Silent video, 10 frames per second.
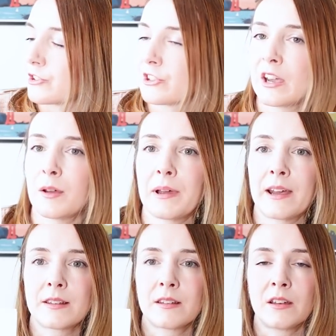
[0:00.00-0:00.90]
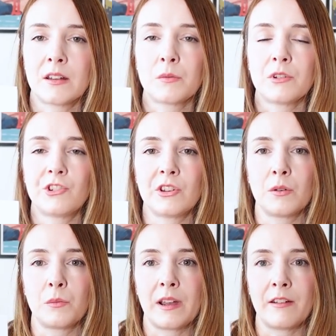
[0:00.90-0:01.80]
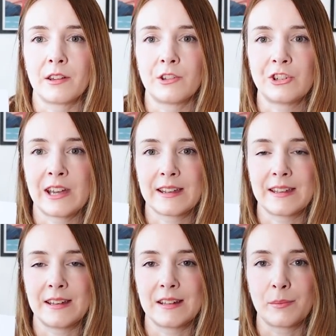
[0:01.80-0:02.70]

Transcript: shirt pattern, which you can wear as a jacket,